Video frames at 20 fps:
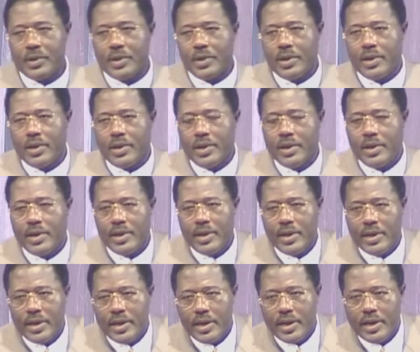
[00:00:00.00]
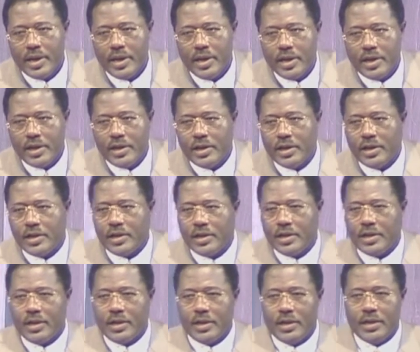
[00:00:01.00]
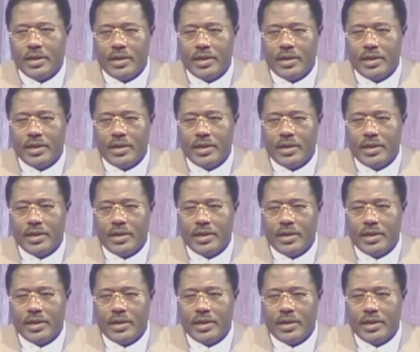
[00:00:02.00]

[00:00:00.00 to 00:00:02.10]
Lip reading: Nobody speaks.